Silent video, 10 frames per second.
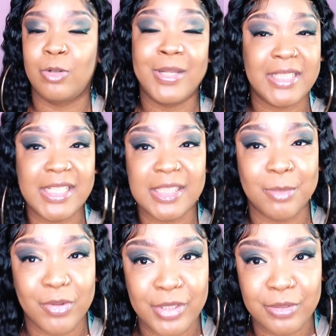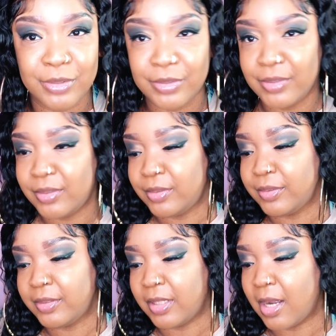Quick testimonial
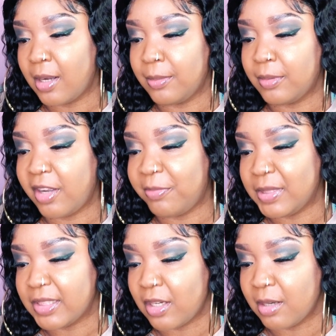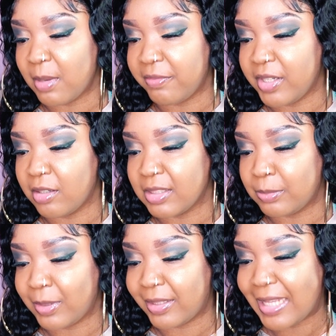uh, I've been starting my videos
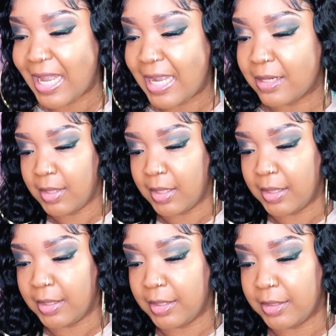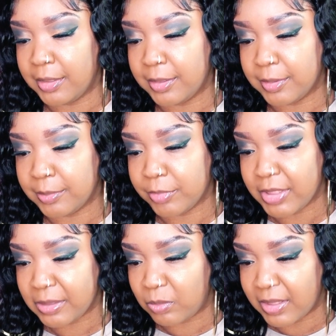with that. Um,
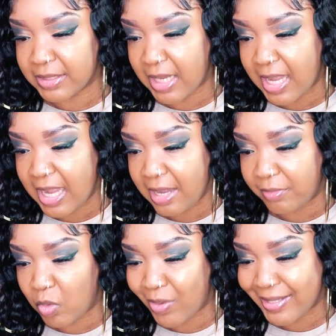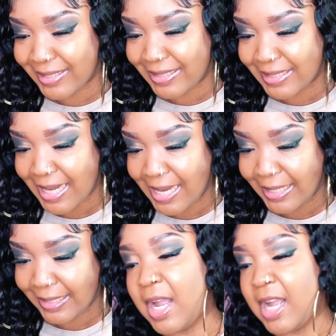this one's I have on
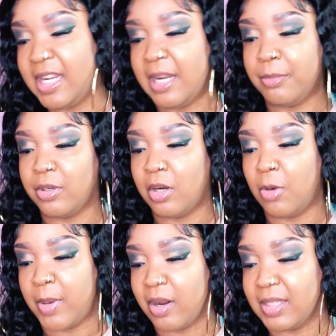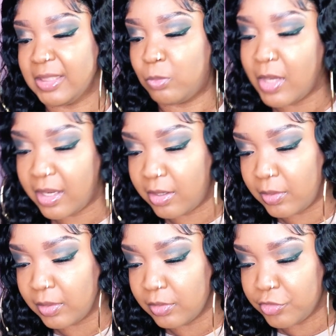deck. Hi Amber, hope all is
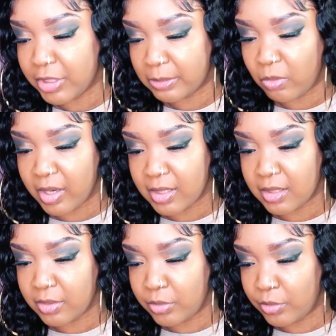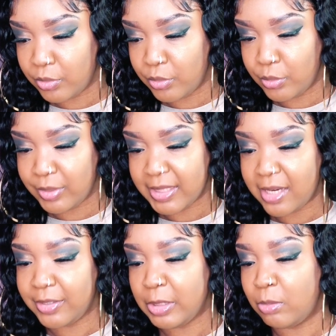well. Just wanted to
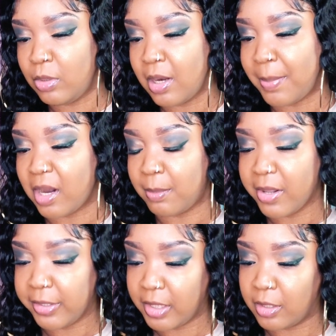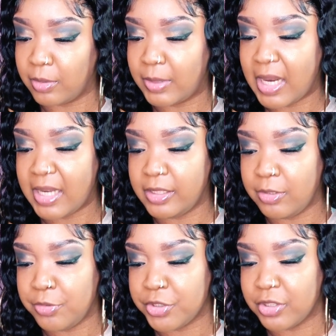tell you about a month ago I
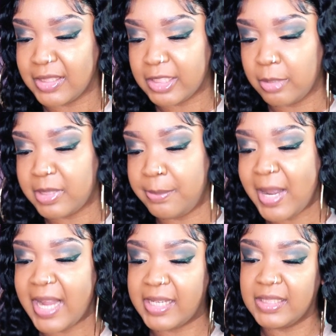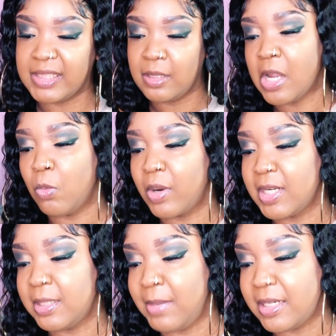used your scripting packets and
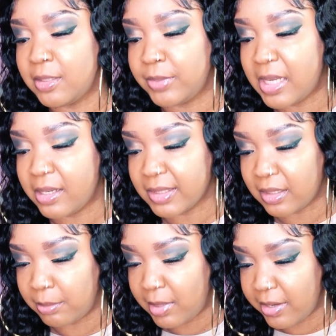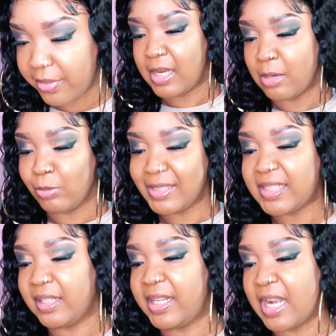wanted to make 2000 a month and
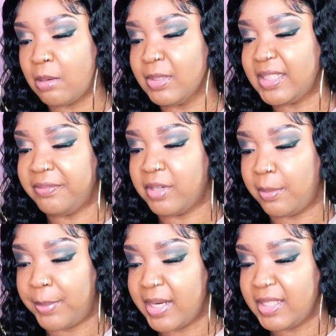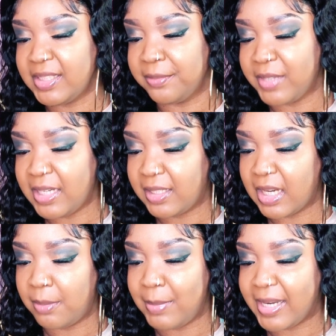recently I received an abundance of
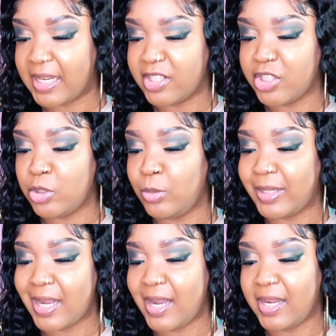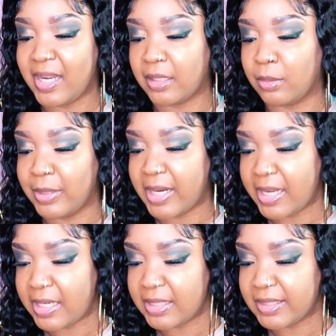income making 2k in 3
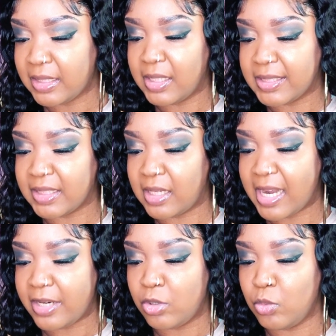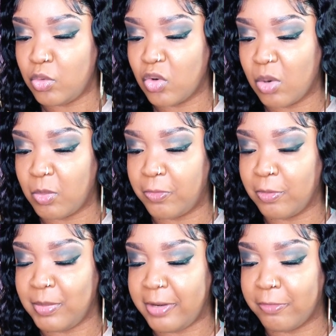days. It's a new normal for
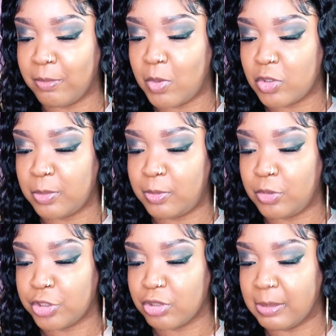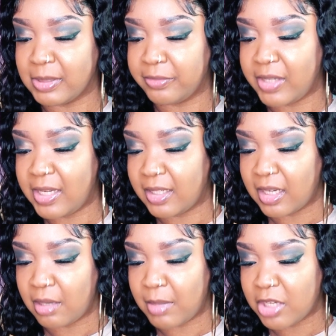me for multiple streams of
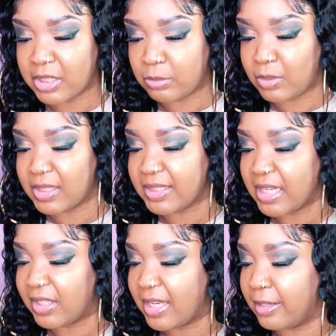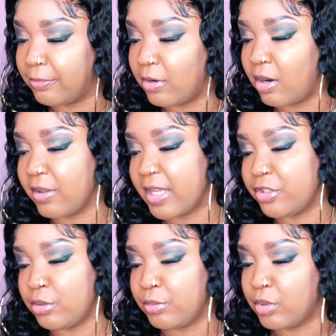income. I just wanted to say thank you for all
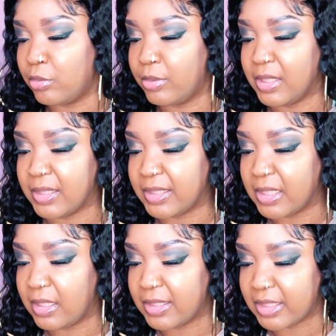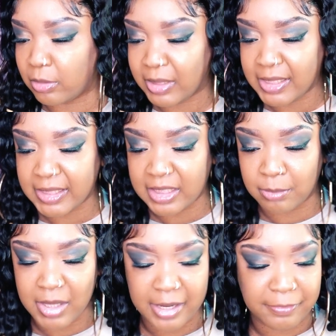that you do. It's so easy to
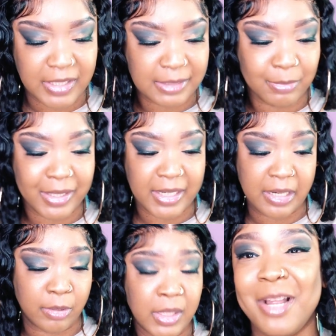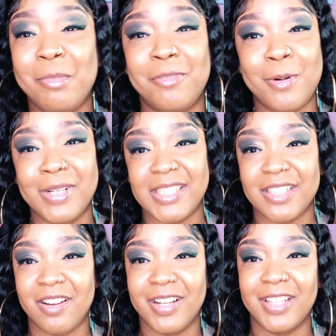manifest money now. Before we get
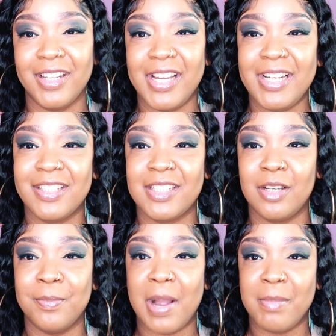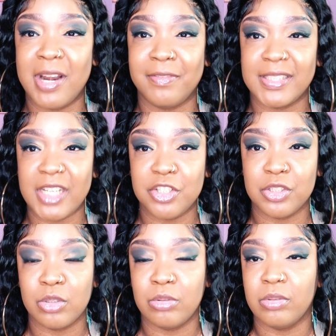started, the link to my
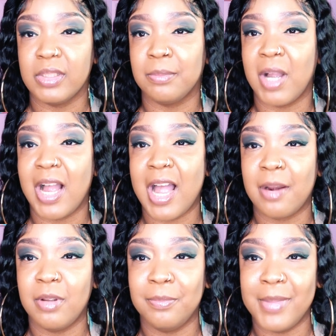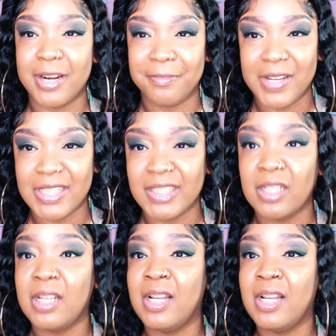manifestation tools, my how to manifest